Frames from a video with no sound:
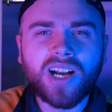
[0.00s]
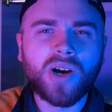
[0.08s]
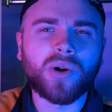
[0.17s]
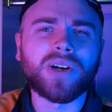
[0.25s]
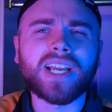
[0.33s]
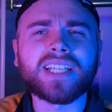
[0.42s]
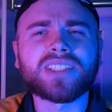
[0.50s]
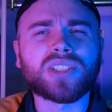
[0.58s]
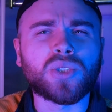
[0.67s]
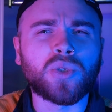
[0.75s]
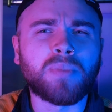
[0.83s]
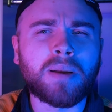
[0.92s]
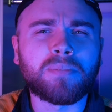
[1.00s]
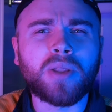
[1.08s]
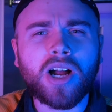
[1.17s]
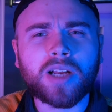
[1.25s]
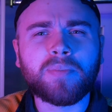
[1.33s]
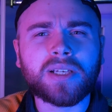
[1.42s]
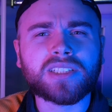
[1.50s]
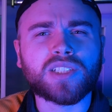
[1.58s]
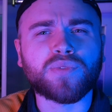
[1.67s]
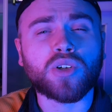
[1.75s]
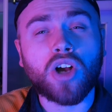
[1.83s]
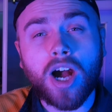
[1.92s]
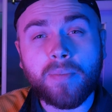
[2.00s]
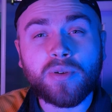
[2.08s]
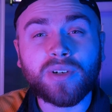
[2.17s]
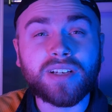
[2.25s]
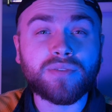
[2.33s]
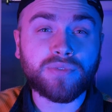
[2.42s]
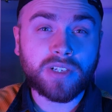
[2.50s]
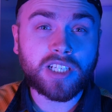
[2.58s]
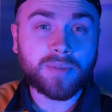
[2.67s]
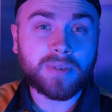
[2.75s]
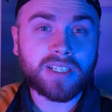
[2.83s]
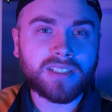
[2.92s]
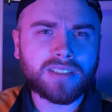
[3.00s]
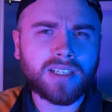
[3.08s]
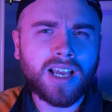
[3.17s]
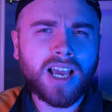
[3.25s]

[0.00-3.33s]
or I get sued by Blockbuster for copyright infringement.